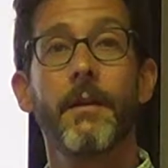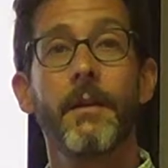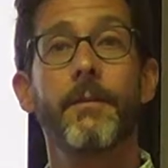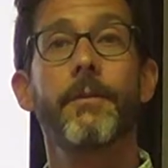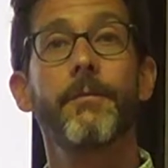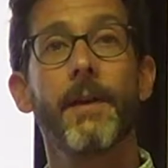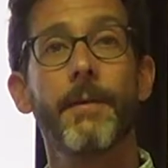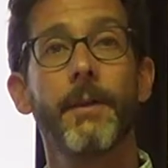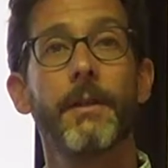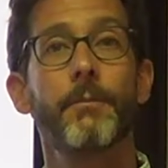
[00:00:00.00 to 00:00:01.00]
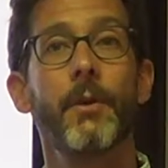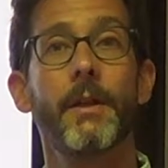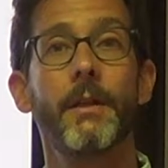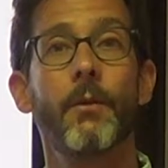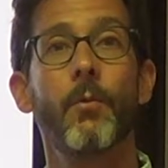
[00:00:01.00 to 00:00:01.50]
If the family can put it
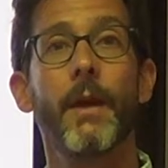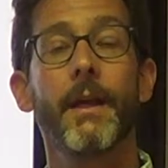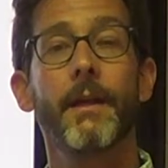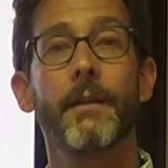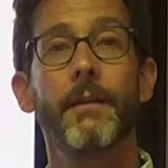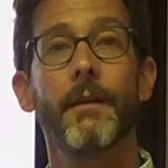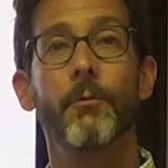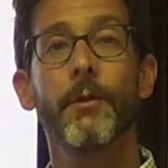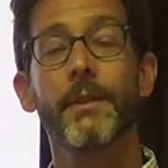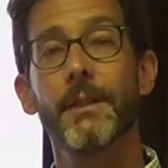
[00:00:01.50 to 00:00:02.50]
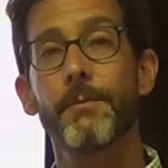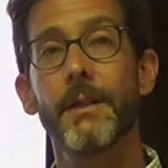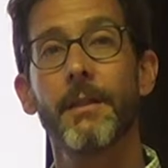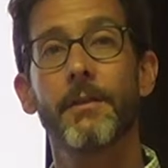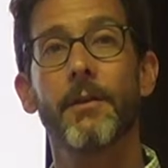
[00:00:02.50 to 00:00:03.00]
in a way that really
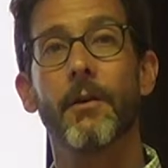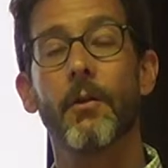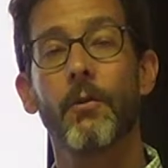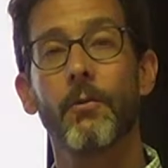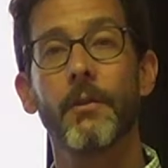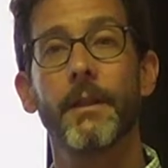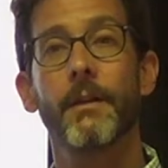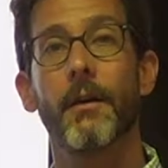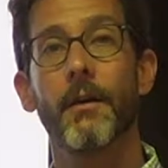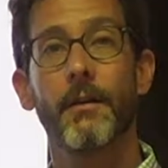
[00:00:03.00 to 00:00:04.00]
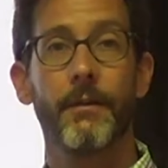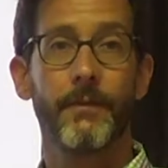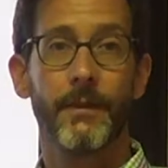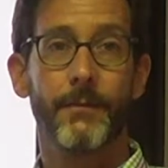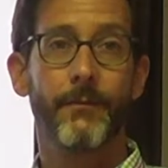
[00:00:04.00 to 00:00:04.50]
speaks to the hole in the heart of
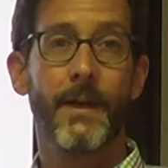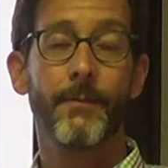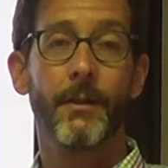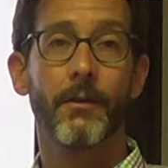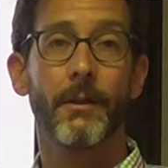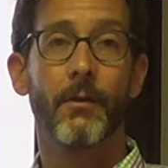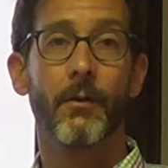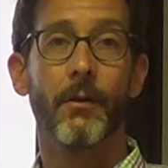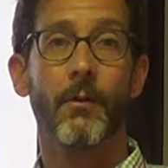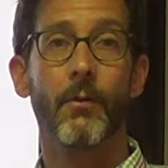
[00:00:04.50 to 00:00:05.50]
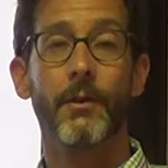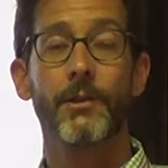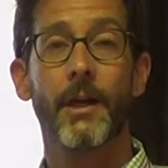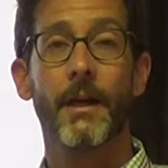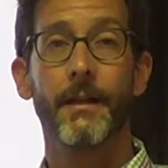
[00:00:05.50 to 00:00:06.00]
this family or
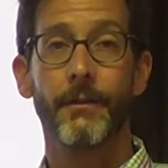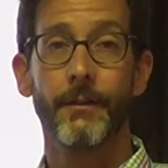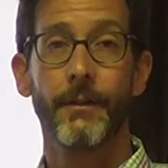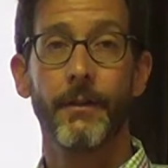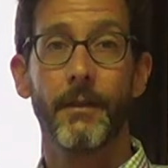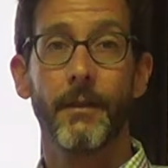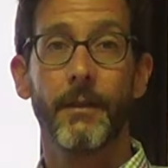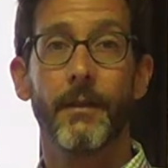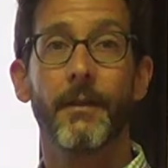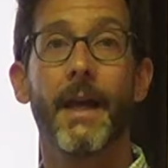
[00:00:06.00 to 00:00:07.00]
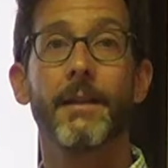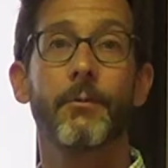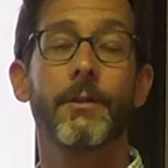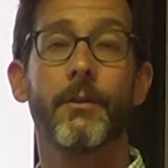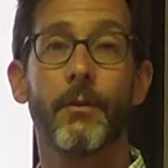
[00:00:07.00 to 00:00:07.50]
child, that's
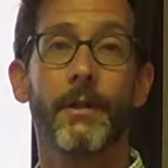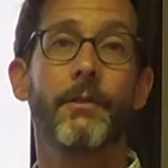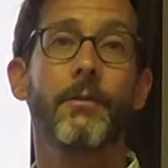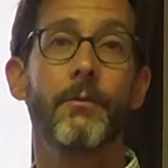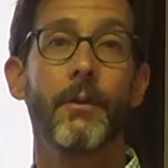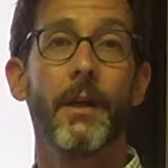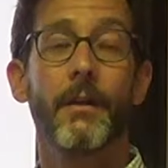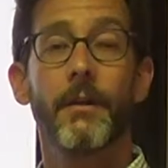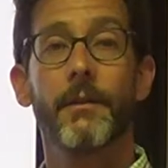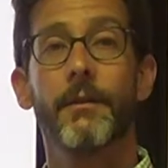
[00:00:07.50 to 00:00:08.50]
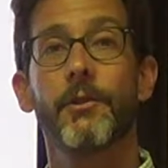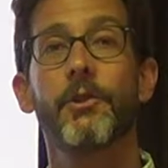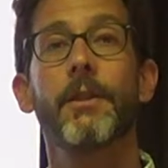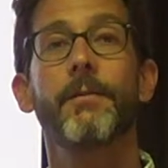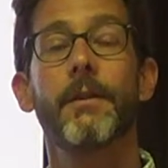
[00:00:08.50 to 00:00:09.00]
what's going to
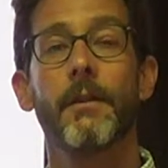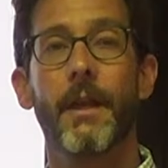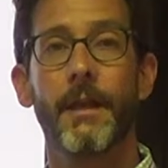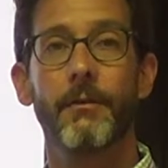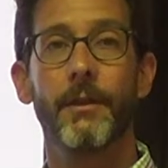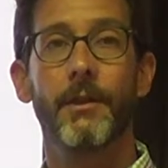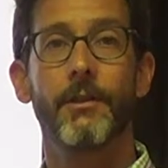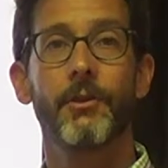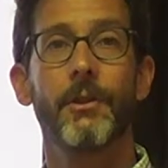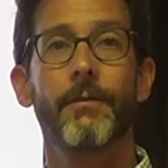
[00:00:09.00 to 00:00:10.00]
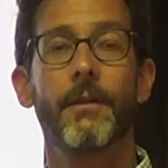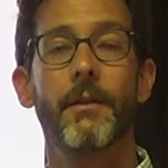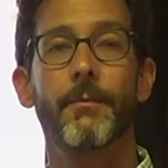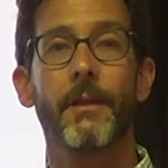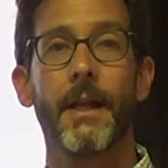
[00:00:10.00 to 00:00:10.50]
shift the language and shift
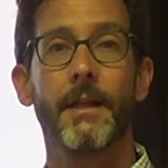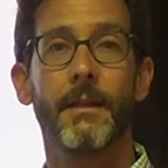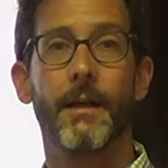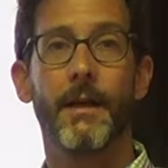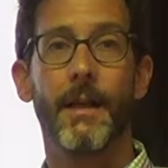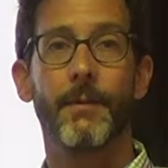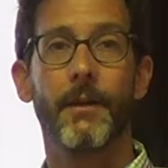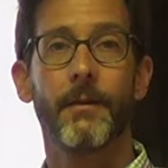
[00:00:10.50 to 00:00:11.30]
the planning dynamic.